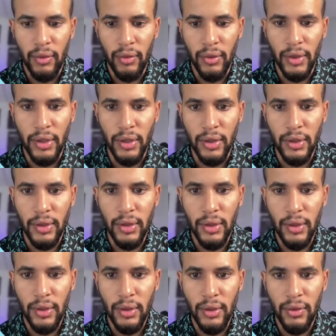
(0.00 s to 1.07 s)
which
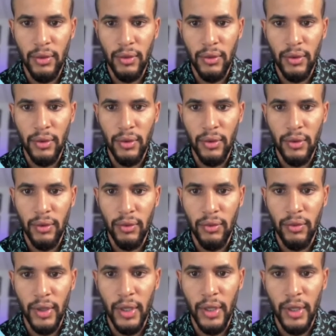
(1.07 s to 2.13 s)
is
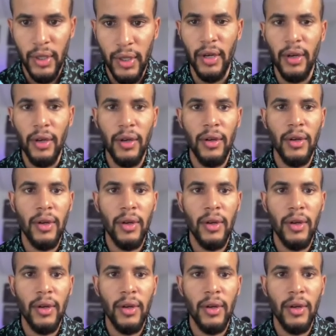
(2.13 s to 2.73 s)
right here,